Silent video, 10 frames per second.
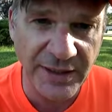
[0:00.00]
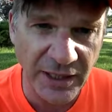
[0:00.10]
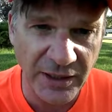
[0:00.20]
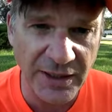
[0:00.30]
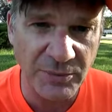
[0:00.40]

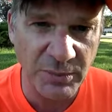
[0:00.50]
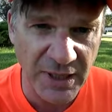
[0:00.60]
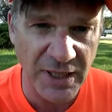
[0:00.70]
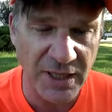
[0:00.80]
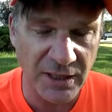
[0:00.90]
killing
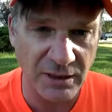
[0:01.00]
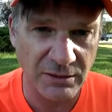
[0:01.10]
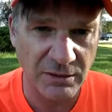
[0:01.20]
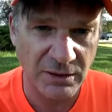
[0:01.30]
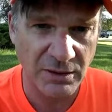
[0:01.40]
me,
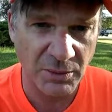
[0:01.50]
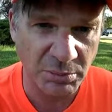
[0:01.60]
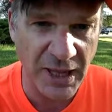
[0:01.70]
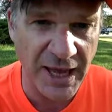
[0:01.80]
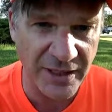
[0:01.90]

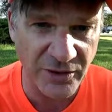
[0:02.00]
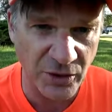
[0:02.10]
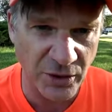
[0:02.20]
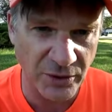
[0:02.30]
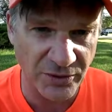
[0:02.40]
planet
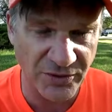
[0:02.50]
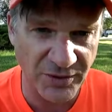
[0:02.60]
Earth.